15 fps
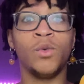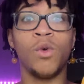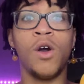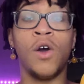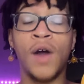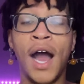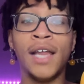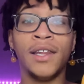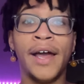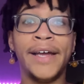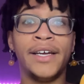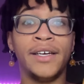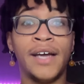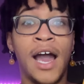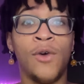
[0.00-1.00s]
wrong, I like
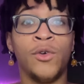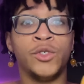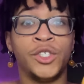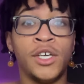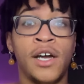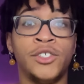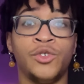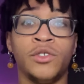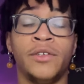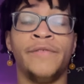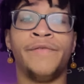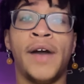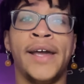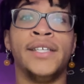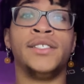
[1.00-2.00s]
how Sean Strickland
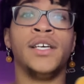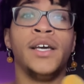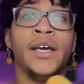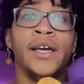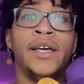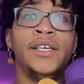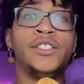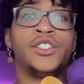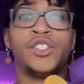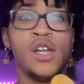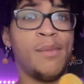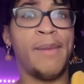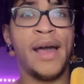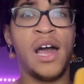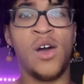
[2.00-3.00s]
fights. He
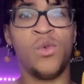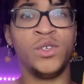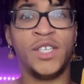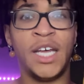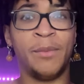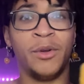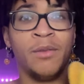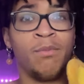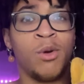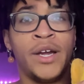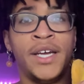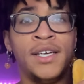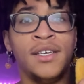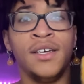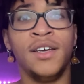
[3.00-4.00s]
somehow was able to
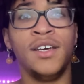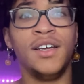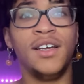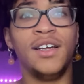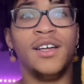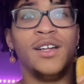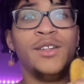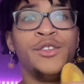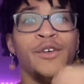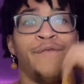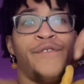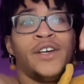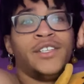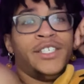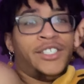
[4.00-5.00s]
bring the
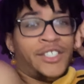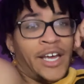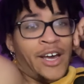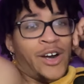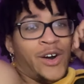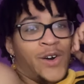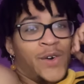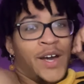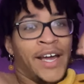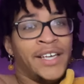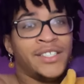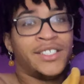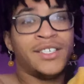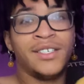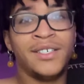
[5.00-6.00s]
Philly shell
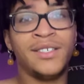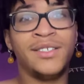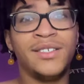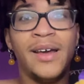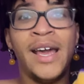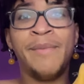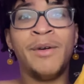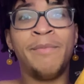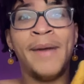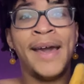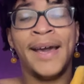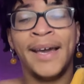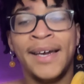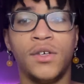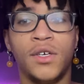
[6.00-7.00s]
into
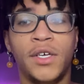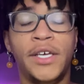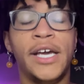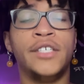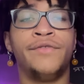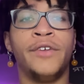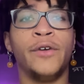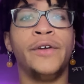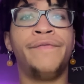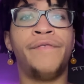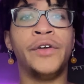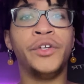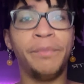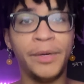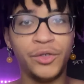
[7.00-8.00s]
MMA. He has very
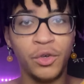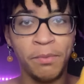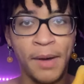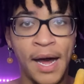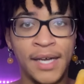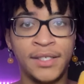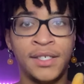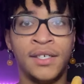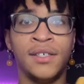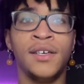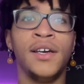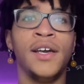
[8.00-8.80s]
fundamental boxing